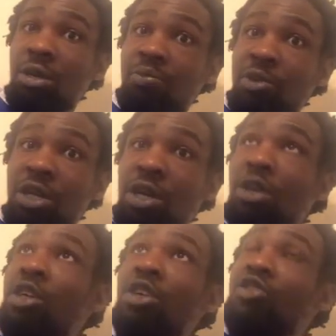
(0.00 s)
because
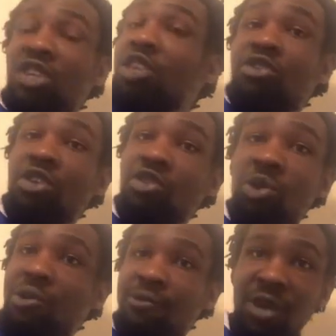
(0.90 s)
she's a new
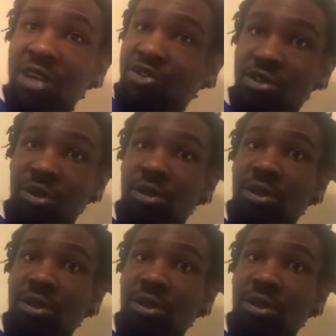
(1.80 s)
invention.